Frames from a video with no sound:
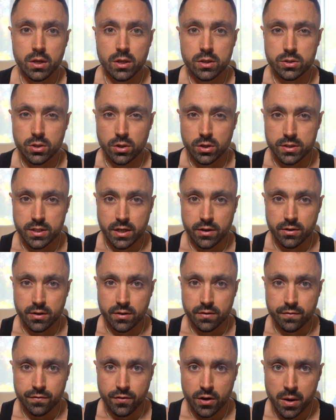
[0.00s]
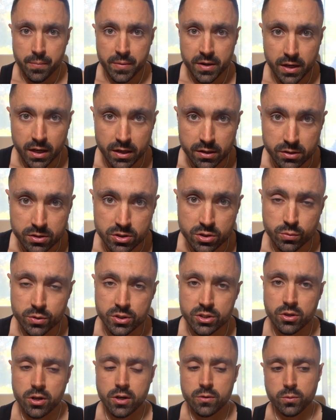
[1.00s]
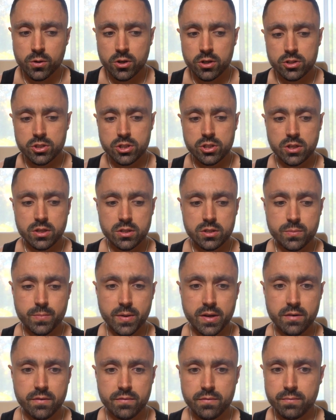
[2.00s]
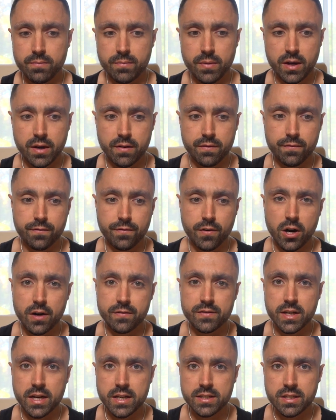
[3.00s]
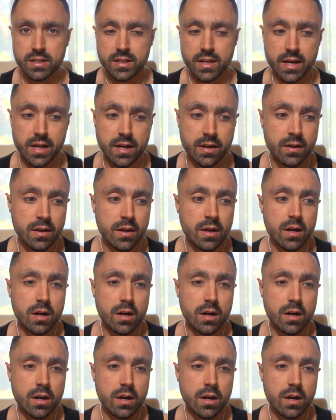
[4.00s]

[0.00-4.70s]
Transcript: solitary confinement under suicide watch, spent uh, five days in there,